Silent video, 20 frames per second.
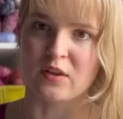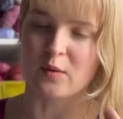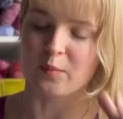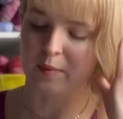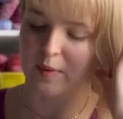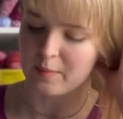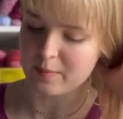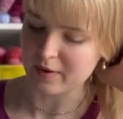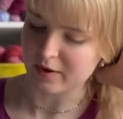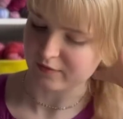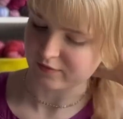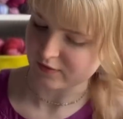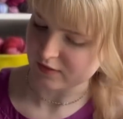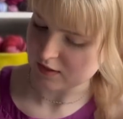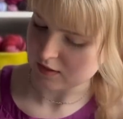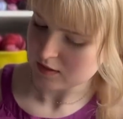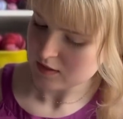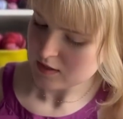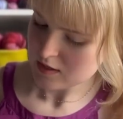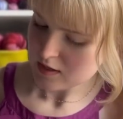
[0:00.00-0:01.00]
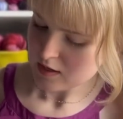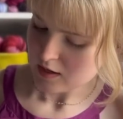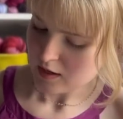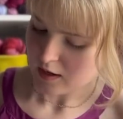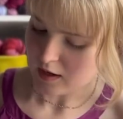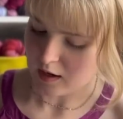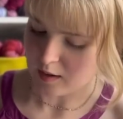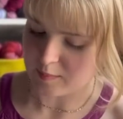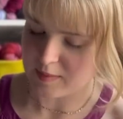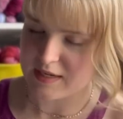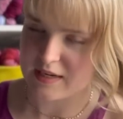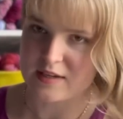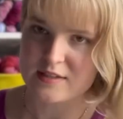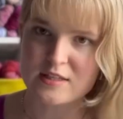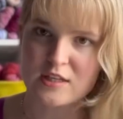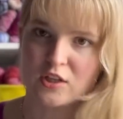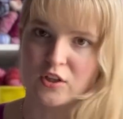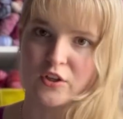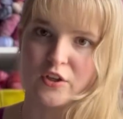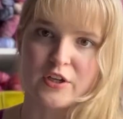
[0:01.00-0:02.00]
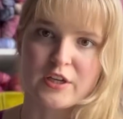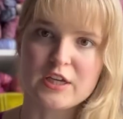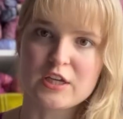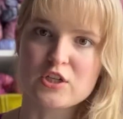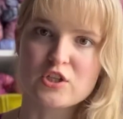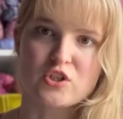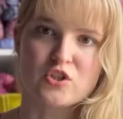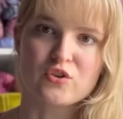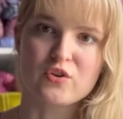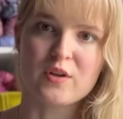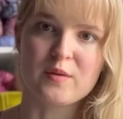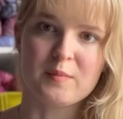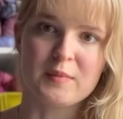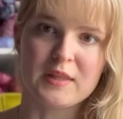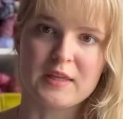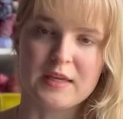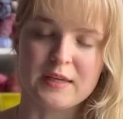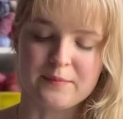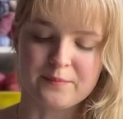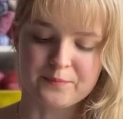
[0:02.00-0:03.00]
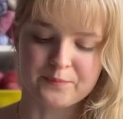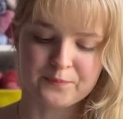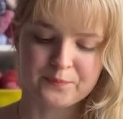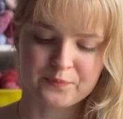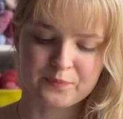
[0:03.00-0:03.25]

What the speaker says: bit puffy. It doesn't look extremely